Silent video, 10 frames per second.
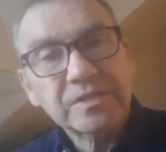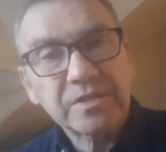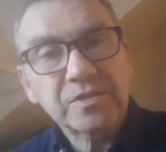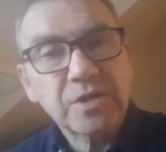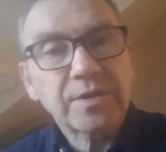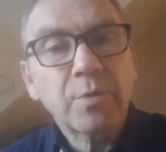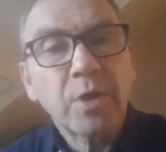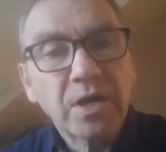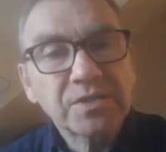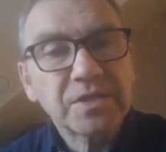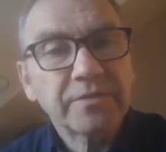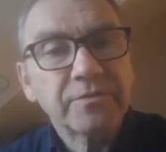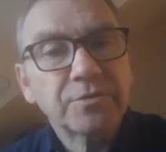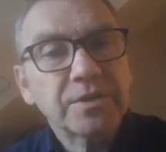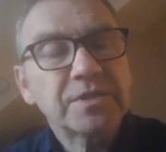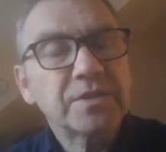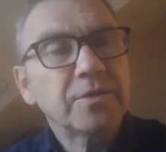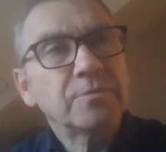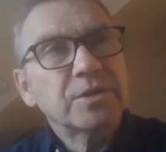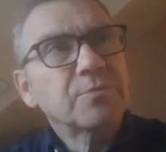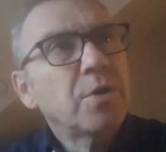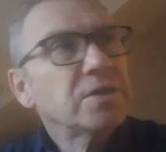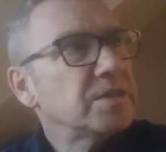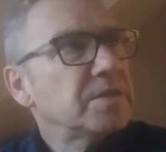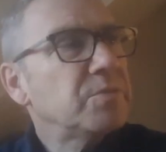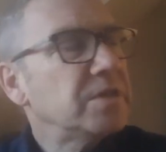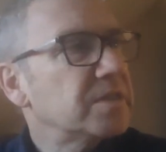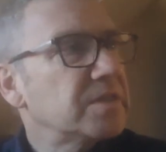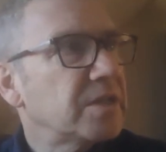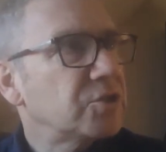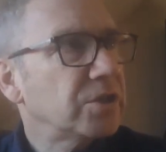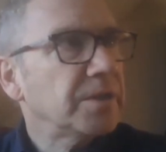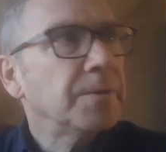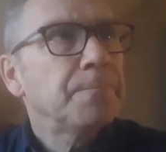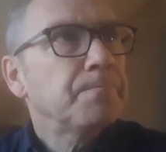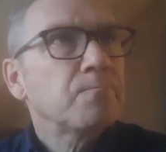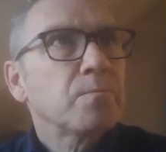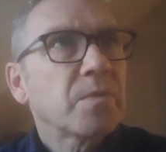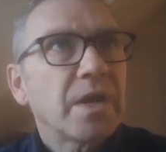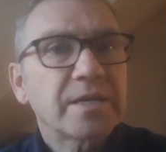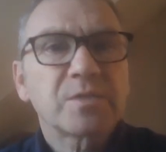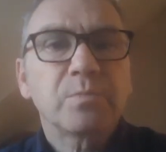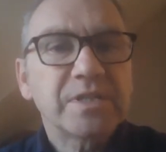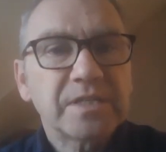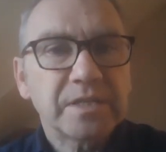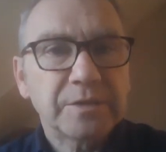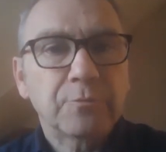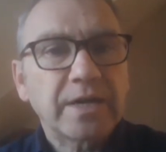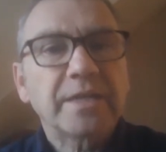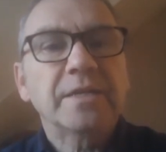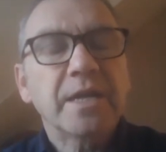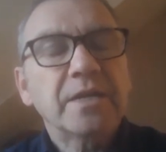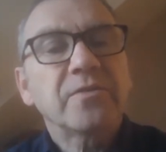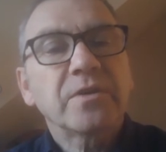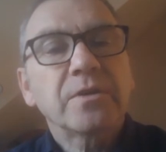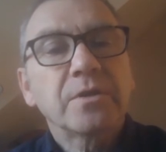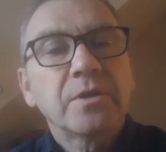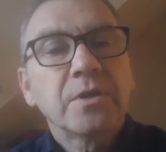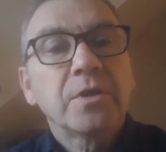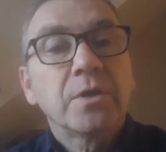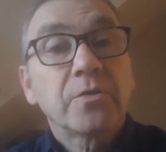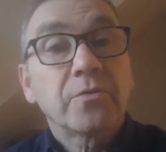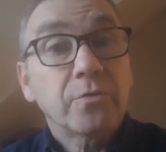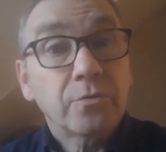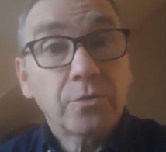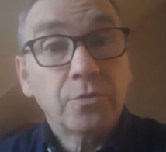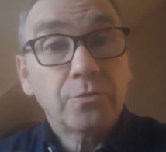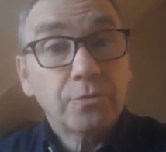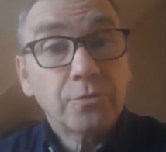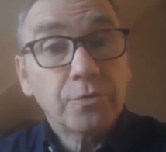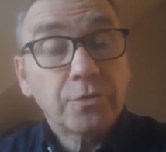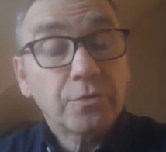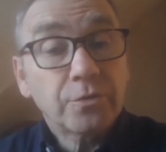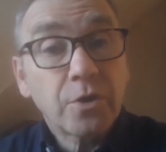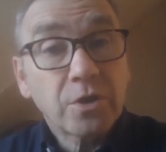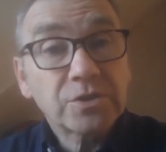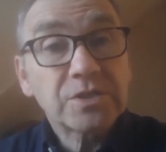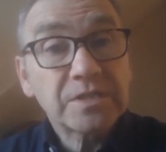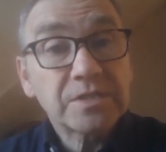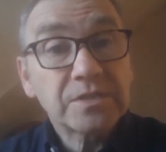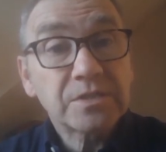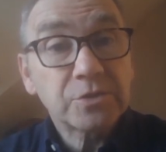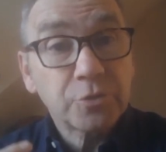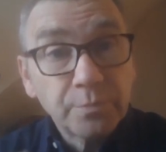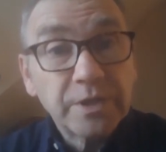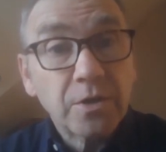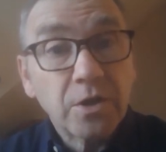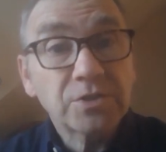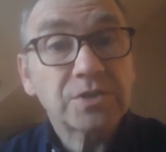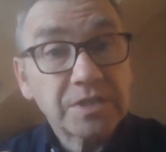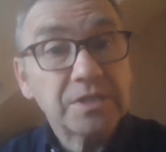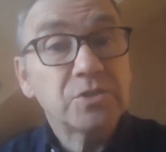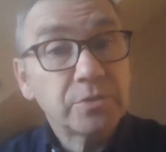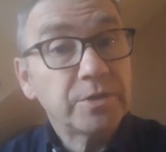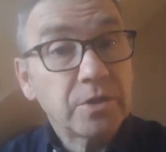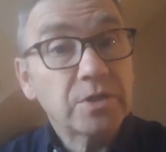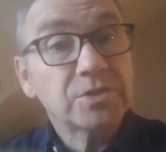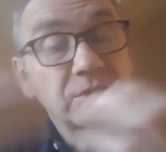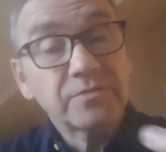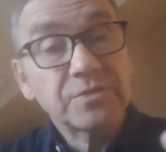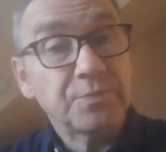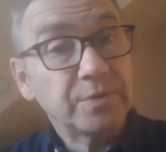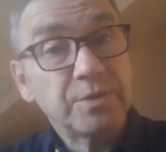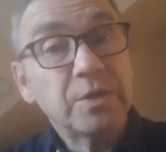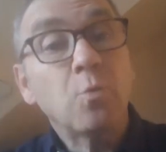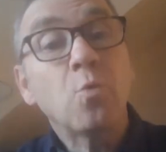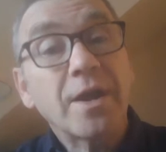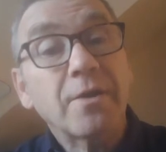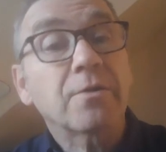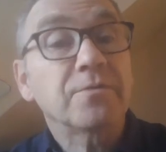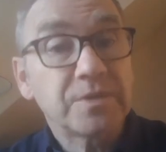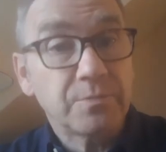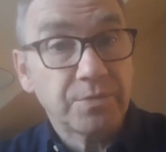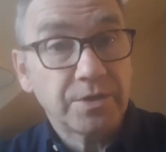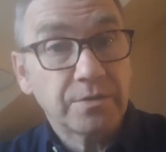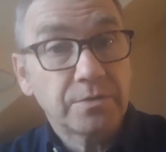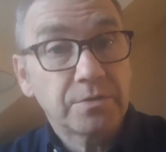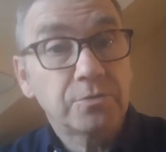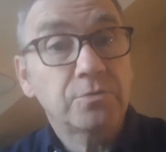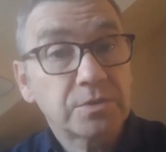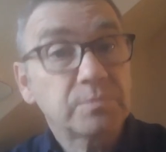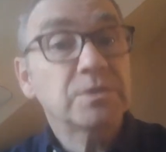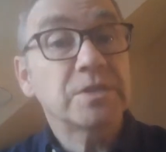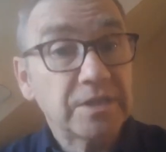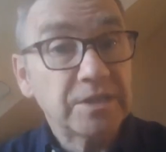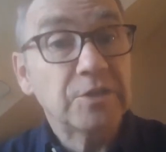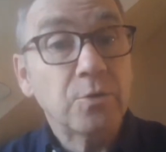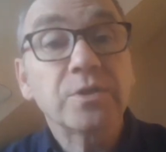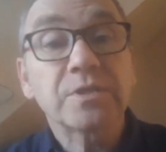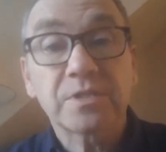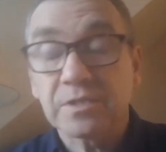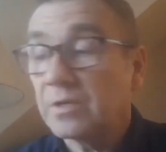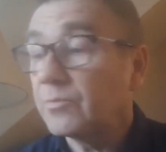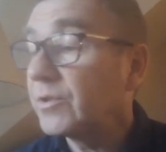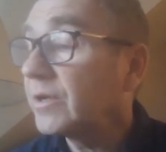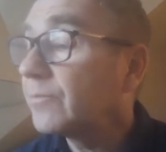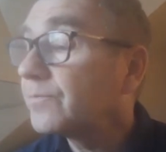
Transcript: that is not a positing of a transcendent object. Positing means essentially explicitly recognizing. So your consciousness to be conscious is to be conscious of something, to be aware of something to explicitly notice something.